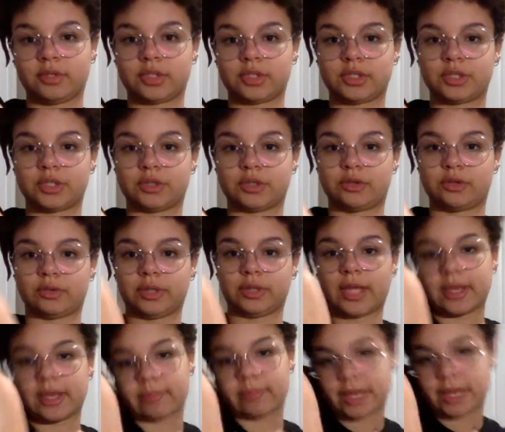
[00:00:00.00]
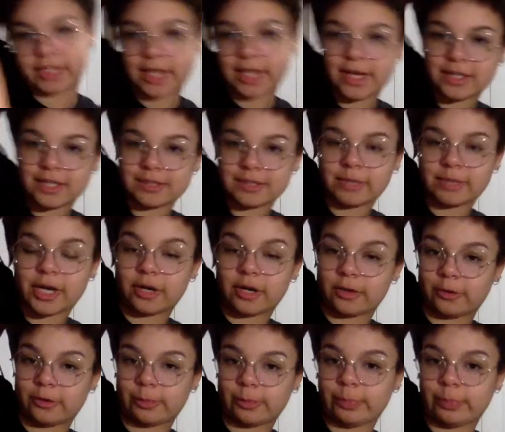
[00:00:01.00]
so your leg, my leg is my
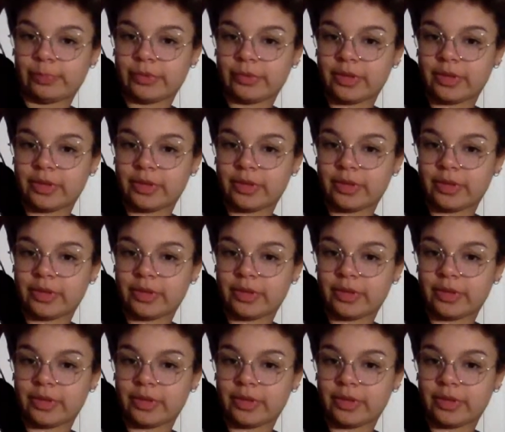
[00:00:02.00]
arm,